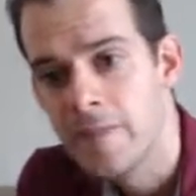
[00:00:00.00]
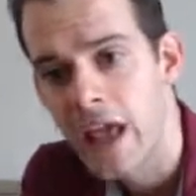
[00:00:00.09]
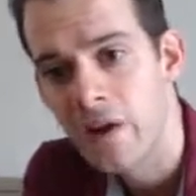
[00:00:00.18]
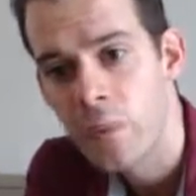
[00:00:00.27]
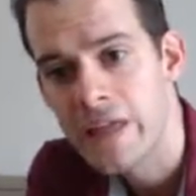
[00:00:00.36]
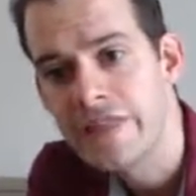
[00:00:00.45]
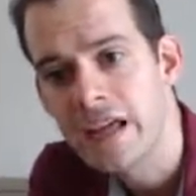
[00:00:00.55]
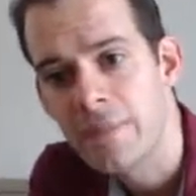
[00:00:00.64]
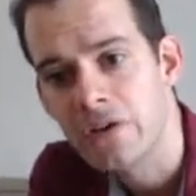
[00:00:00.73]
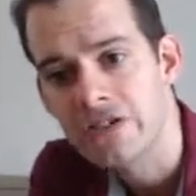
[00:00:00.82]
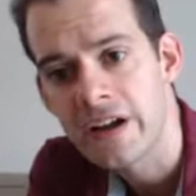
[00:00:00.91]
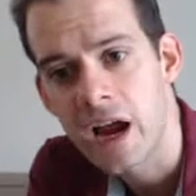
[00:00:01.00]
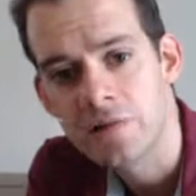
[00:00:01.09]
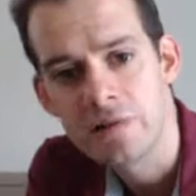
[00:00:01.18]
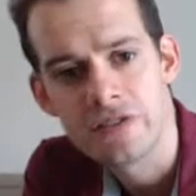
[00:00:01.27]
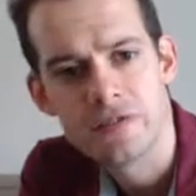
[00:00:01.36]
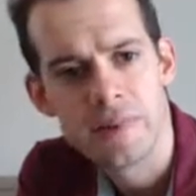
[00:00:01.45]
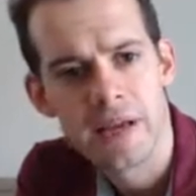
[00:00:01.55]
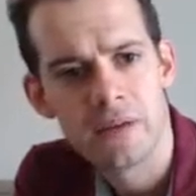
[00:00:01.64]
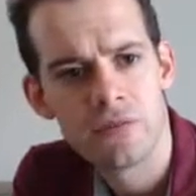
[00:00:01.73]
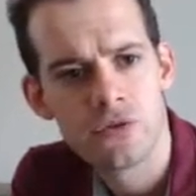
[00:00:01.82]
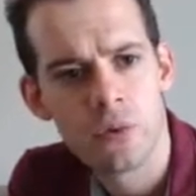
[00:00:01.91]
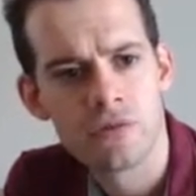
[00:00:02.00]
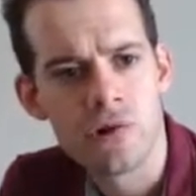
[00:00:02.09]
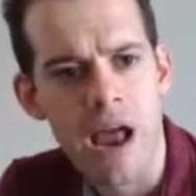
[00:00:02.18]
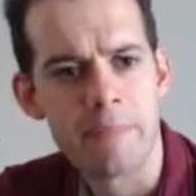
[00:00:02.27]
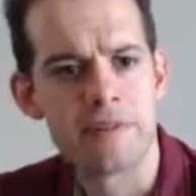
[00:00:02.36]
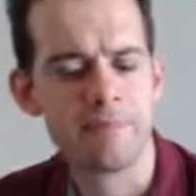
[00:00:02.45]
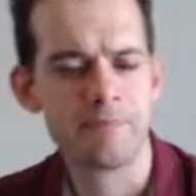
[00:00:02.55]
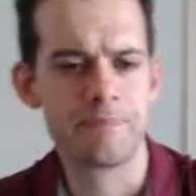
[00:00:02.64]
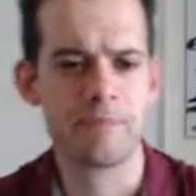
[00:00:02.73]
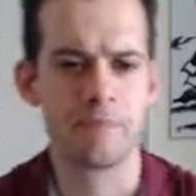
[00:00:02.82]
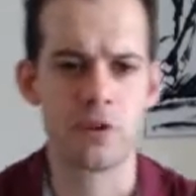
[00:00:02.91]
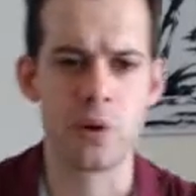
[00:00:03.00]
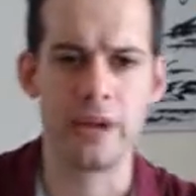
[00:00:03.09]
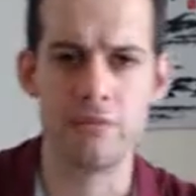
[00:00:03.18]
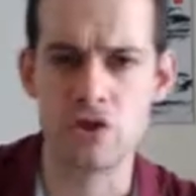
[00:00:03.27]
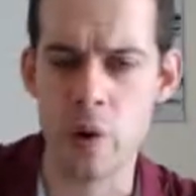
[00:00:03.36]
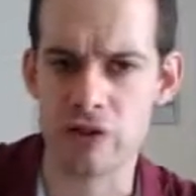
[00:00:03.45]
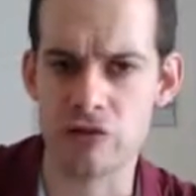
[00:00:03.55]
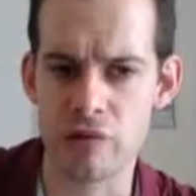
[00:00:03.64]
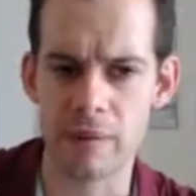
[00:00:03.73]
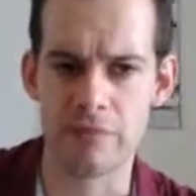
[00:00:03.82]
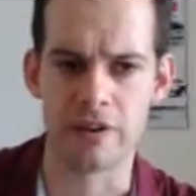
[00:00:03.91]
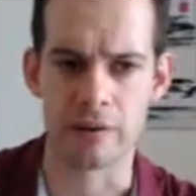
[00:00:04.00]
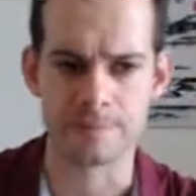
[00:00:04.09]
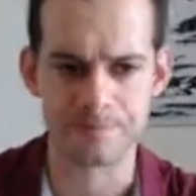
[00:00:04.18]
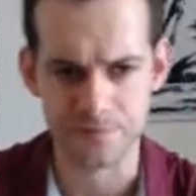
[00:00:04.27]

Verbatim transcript: And we can think about psychiatrists as being sort of trapped between two extremes here.